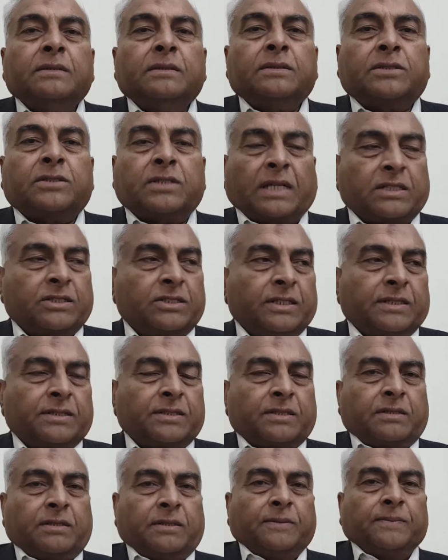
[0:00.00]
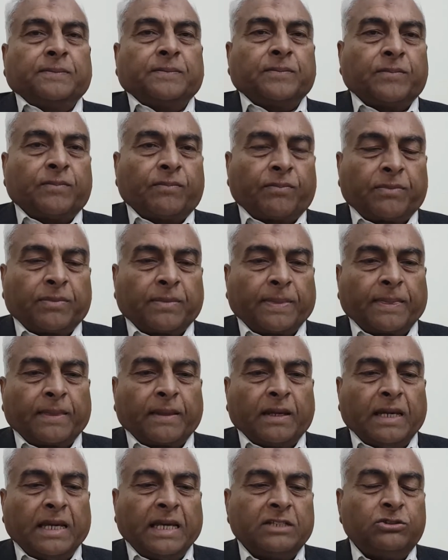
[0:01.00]
structures.
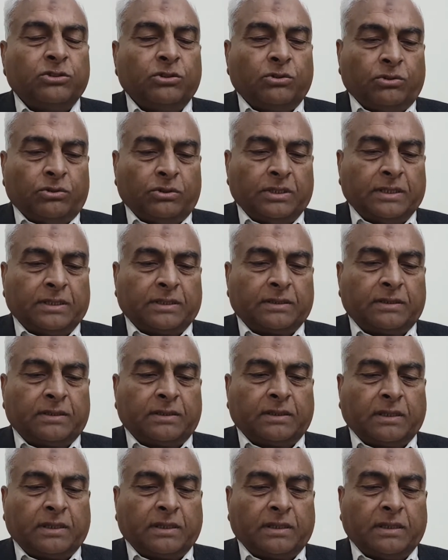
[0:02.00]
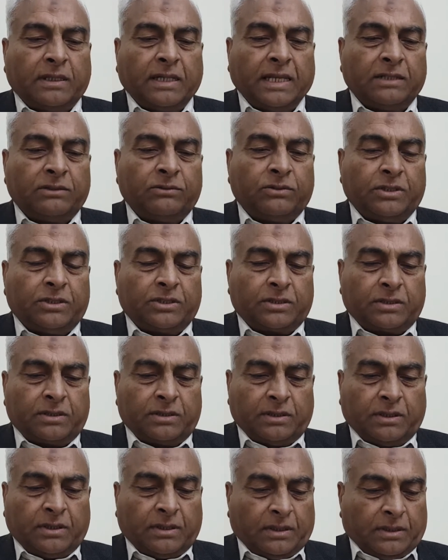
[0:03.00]
As you know that language
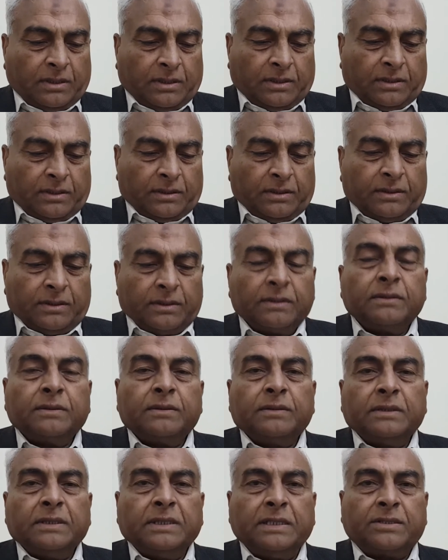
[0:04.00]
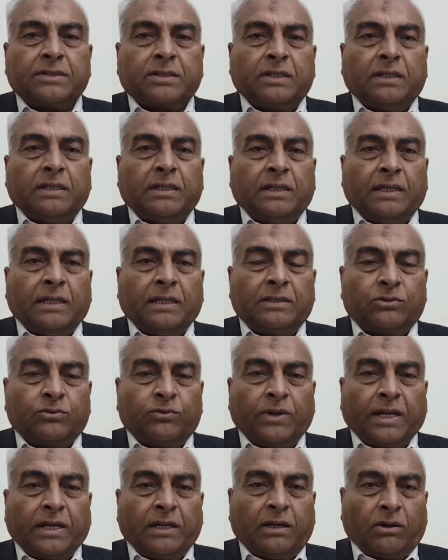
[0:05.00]
history is
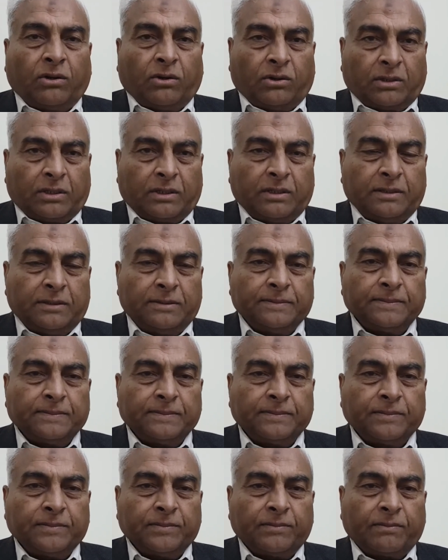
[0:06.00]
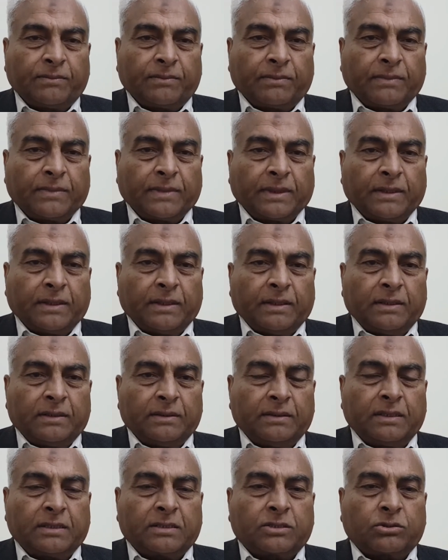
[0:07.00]
very long.
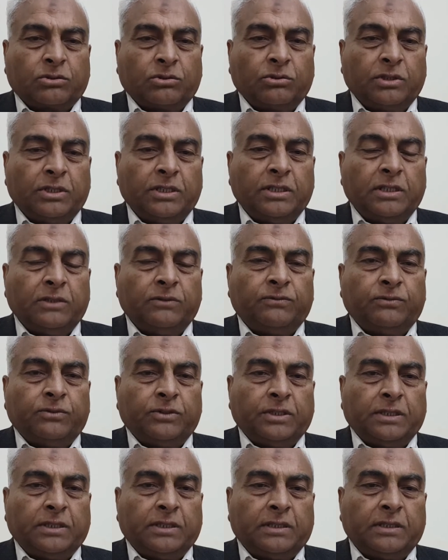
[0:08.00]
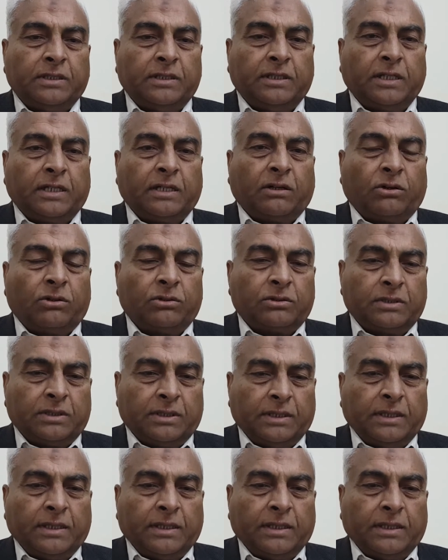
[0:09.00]
The story, if we dig out,